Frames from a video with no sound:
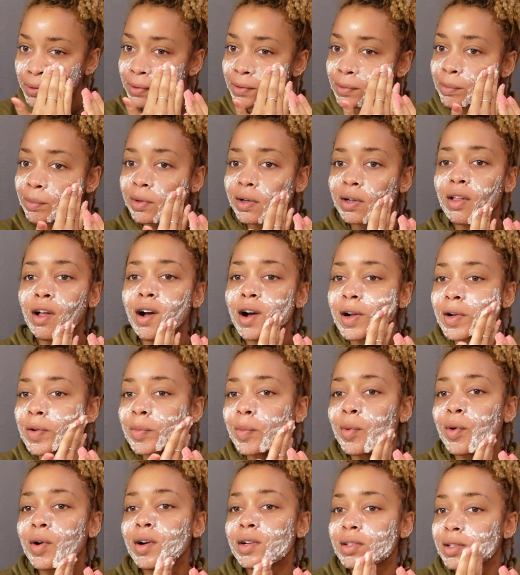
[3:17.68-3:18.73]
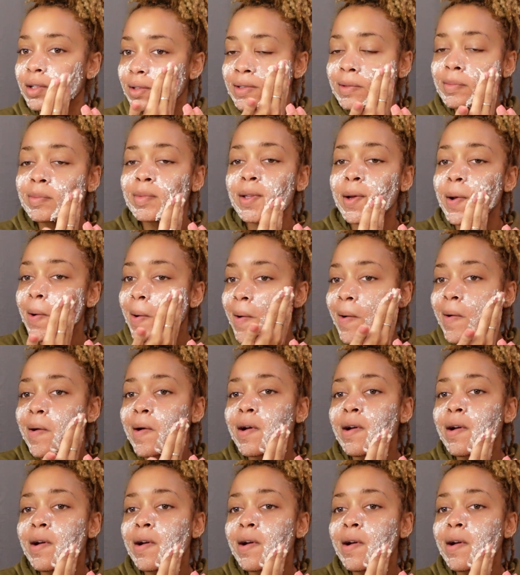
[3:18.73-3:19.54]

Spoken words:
super clogged pores or something.